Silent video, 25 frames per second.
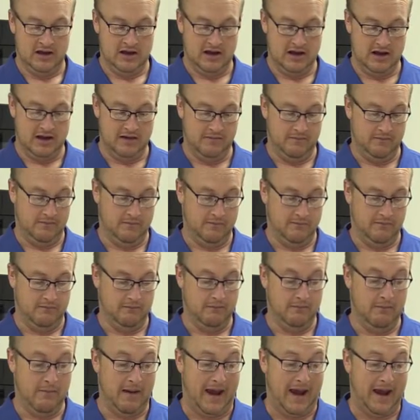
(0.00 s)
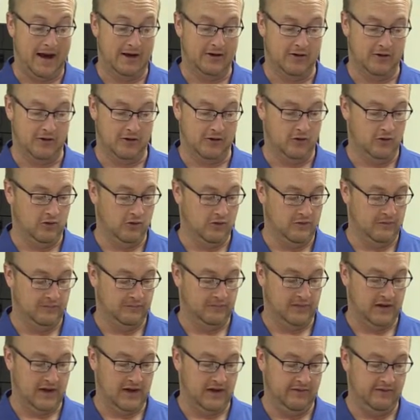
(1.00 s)
Um, mackerel.
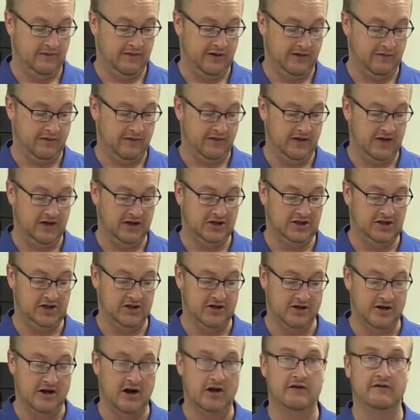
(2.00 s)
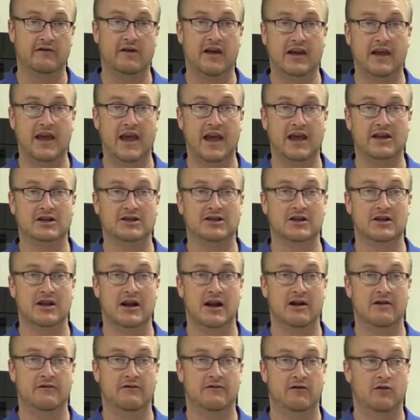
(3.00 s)
If you're fishing, you're on vacation
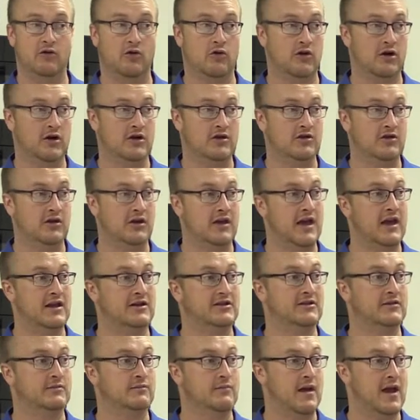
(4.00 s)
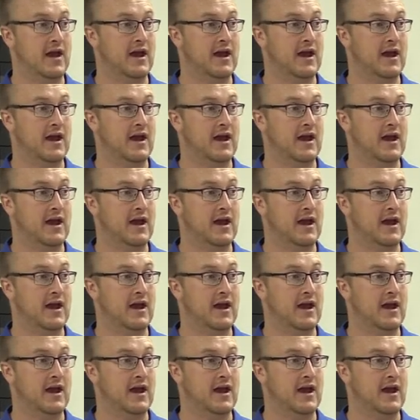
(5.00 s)
down in Florida and you catch some